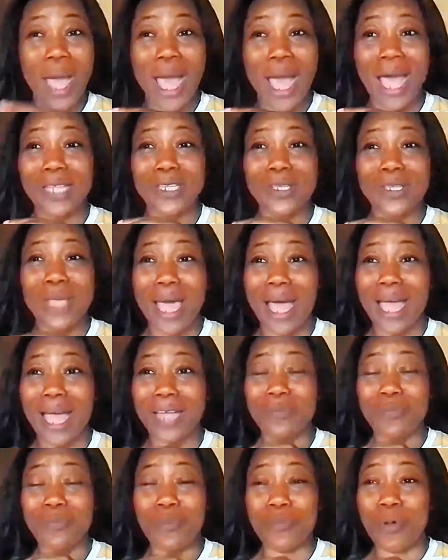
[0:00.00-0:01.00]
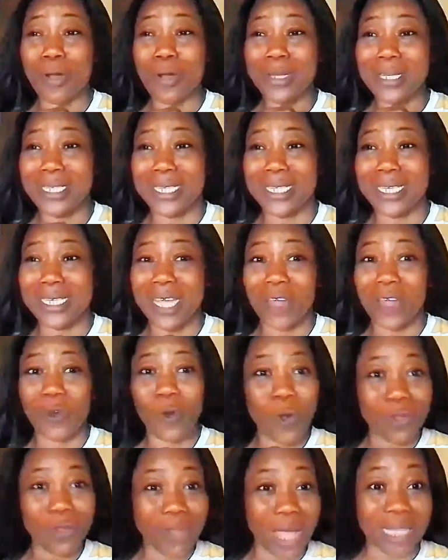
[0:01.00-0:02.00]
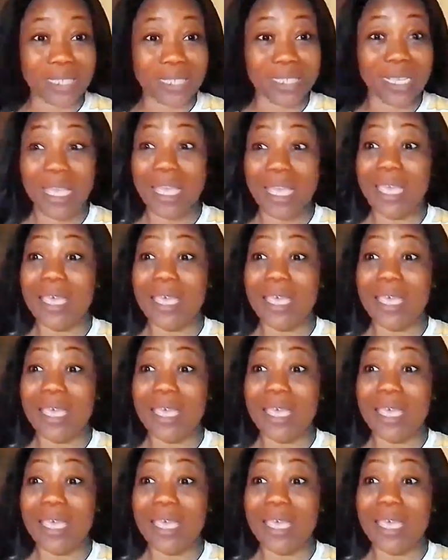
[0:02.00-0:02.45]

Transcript: hard policies and all that.